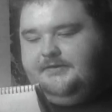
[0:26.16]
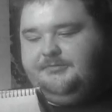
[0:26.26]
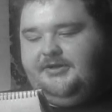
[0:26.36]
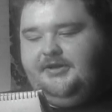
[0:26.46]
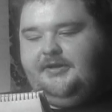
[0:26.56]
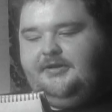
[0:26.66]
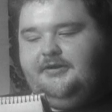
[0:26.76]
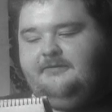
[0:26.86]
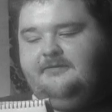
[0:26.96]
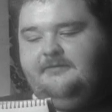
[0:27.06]
it's my,
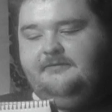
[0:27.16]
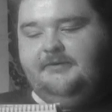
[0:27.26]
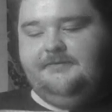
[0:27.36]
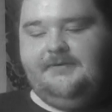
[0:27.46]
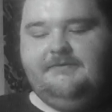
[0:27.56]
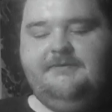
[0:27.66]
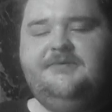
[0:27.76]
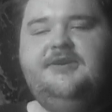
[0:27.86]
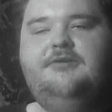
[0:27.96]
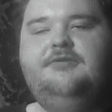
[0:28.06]
uh, my favorite
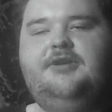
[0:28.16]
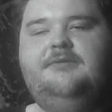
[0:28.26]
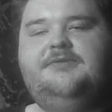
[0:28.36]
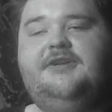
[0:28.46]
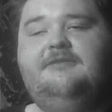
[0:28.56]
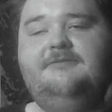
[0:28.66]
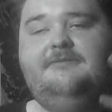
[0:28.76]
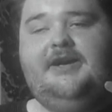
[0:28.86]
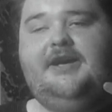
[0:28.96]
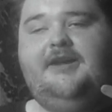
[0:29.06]
video games. I have
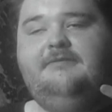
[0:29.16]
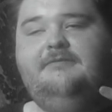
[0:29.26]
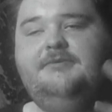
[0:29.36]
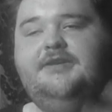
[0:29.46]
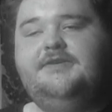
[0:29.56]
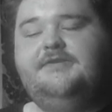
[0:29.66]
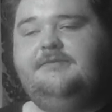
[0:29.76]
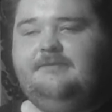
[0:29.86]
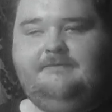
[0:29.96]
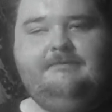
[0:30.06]
five,
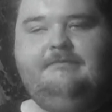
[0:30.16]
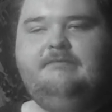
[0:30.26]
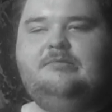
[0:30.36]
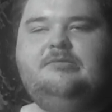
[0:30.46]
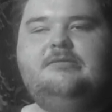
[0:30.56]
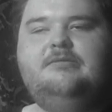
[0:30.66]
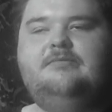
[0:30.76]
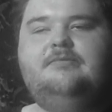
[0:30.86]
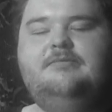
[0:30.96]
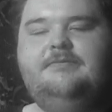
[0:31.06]
because
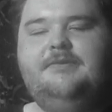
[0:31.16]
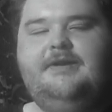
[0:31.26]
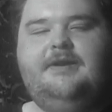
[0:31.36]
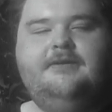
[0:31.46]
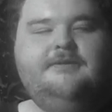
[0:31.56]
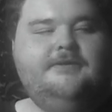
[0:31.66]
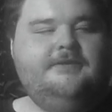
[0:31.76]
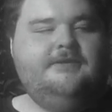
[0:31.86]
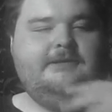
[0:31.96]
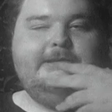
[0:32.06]
yeah.
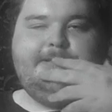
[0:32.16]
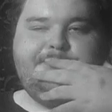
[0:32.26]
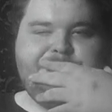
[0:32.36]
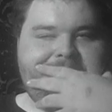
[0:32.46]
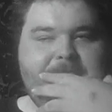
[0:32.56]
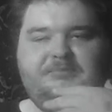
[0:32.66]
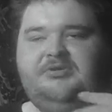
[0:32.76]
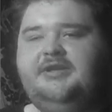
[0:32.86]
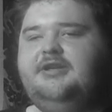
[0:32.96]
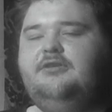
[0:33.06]
I don't
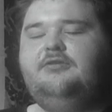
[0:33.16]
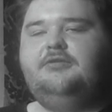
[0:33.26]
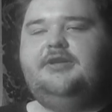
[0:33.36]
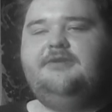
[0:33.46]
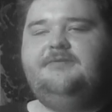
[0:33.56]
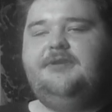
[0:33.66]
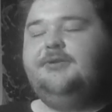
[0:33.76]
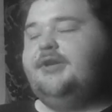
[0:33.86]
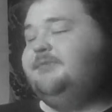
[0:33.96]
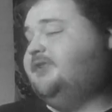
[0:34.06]
play a whole lot of
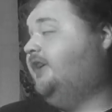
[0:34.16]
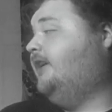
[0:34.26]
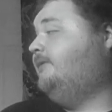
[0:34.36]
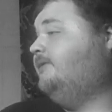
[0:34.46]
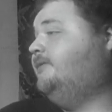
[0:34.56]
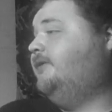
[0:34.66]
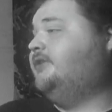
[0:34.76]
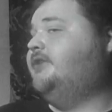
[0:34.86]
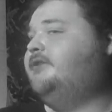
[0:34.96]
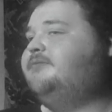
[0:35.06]
video games. I have a
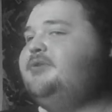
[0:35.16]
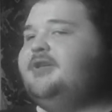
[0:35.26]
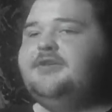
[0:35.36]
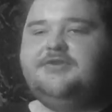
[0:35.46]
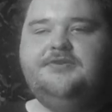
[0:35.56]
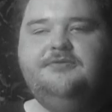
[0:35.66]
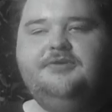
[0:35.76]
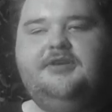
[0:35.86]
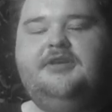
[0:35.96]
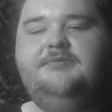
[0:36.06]
fuck ton of
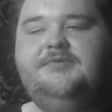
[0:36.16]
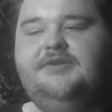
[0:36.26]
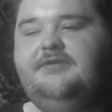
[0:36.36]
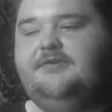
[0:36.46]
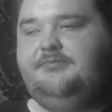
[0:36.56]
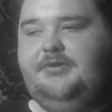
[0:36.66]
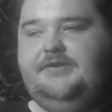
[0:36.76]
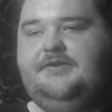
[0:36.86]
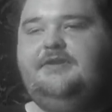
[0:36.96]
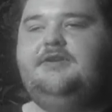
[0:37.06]
PS2 games and some
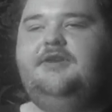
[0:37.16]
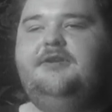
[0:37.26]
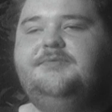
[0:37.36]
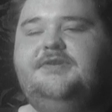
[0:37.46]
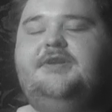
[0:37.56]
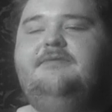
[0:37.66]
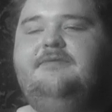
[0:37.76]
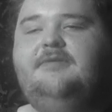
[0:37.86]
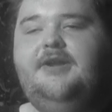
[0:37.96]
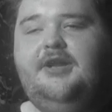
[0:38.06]
PC games that
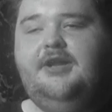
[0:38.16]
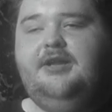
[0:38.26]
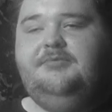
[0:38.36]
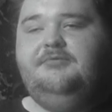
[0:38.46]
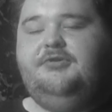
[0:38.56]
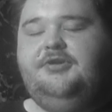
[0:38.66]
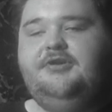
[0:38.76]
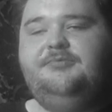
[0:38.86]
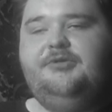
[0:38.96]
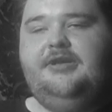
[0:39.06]
I've been
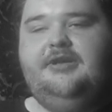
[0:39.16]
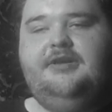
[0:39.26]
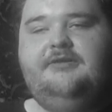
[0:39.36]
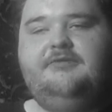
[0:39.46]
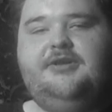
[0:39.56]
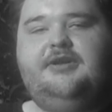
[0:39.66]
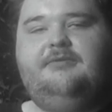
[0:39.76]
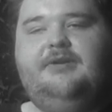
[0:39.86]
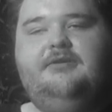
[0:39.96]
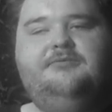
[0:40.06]
wanting to play and never got
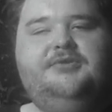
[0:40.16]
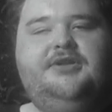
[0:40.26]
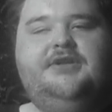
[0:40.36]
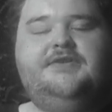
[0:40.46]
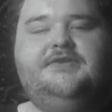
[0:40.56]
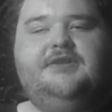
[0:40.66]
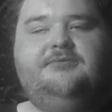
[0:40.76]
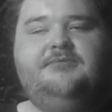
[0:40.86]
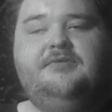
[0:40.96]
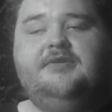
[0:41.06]
around to playing.
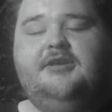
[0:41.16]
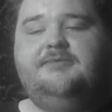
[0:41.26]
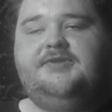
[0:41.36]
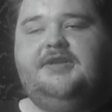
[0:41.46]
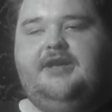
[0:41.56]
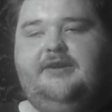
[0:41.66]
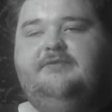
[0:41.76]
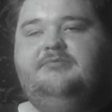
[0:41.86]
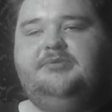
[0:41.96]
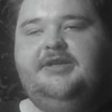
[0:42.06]
Some games I
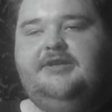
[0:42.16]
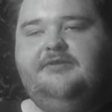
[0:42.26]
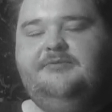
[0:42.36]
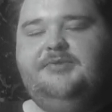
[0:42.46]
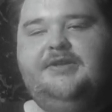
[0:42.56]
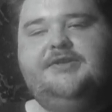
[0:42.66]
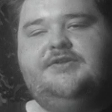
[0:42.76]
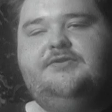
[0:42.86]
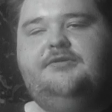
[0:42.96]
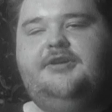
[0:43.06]
have played on the
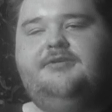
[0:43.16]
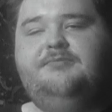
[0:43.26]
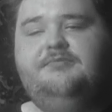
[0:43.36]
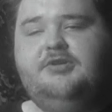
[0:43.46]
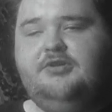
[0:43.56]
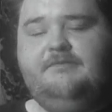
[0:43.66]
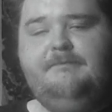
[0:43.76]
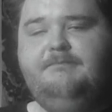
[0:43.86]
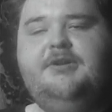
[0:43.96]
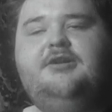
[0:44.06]
PS2, like
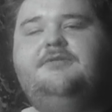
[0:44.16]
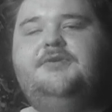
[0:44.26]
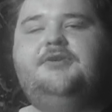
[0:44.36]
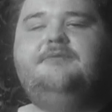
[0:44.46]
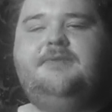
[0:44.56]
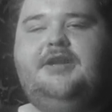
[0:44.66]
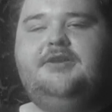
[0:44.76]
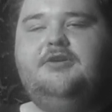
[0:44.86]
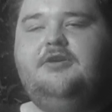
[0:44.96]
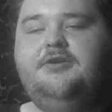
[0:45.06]
Medal of Honor
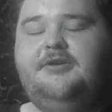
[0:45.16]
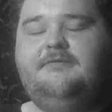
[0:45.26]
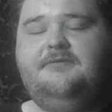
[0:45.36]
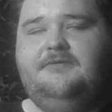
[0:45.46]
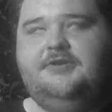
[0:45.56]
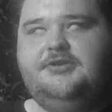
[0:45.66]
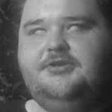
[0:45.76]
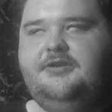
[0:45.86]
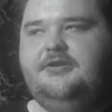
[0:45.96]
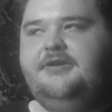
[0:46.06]
Vanguard, never
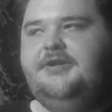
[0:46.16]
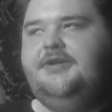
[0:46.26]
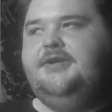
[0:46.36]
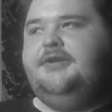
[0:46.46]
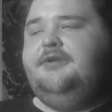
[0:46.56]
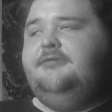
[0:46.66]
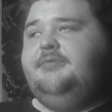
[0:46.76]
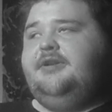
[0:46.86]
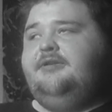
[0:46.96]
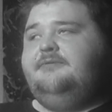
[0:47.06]
finished it.
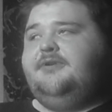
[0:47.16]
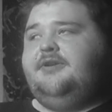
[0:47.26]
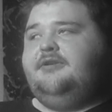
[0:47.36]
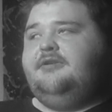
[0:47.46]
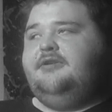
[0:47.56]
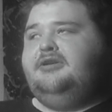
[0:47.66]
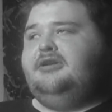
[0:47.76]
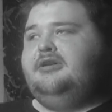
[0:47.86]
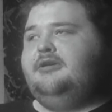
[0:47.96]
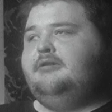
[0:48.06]
Medal of Honor
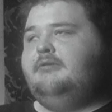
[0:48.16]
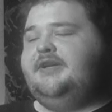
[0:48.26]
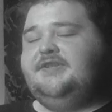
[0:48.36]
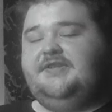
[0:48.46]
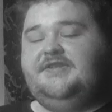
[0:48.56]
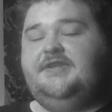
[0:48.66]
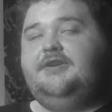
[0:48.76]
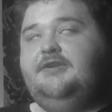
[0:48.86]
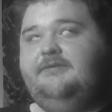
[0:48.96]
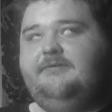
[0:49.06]
Rising
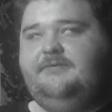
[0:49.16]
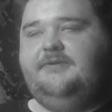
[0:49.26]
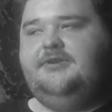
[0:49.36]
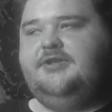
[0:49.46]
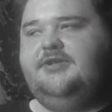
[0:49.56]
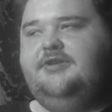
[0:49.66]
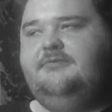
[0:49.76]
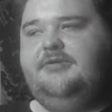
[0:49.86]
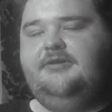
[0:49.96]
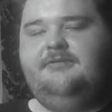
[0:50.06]
Sun, never finished
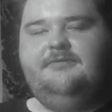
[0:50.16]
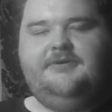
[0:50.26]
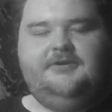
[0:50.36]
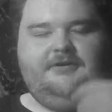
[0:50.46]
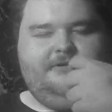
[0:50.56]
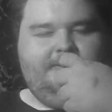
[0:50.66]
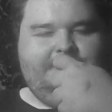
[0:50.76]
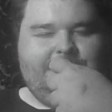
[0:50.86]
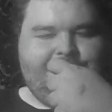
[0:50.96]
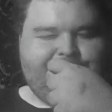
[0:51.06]
it. Medal of
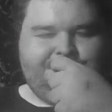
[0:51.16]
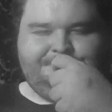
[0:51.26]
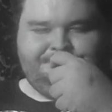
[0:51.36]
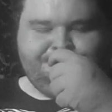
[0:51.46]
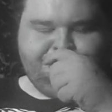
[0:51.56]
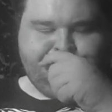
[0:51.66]
Honor um,